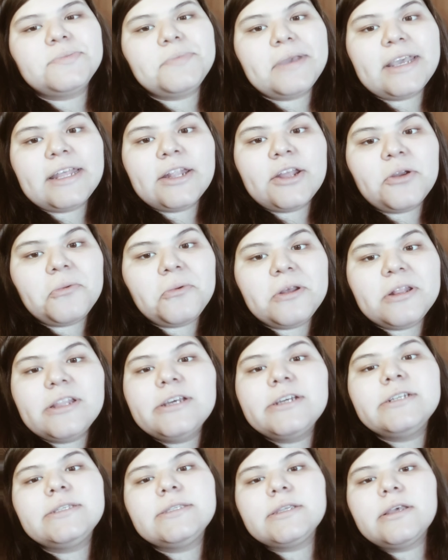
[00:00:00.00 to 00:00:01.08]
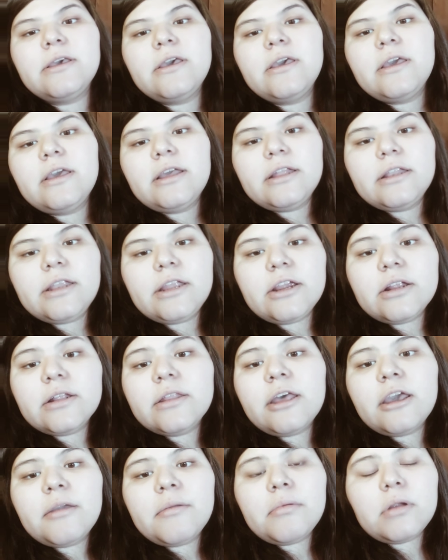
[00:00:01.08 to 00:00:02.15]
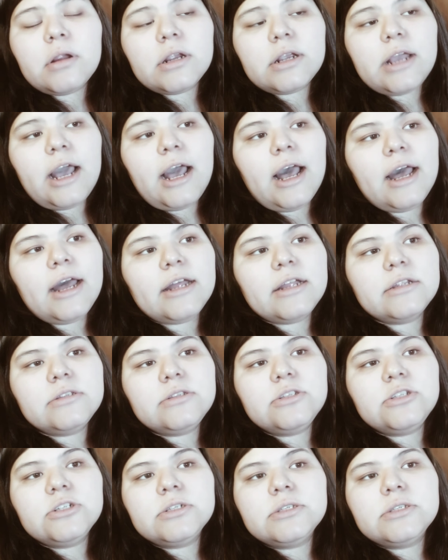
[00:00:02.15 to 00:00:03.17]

being there with us during labor. I'm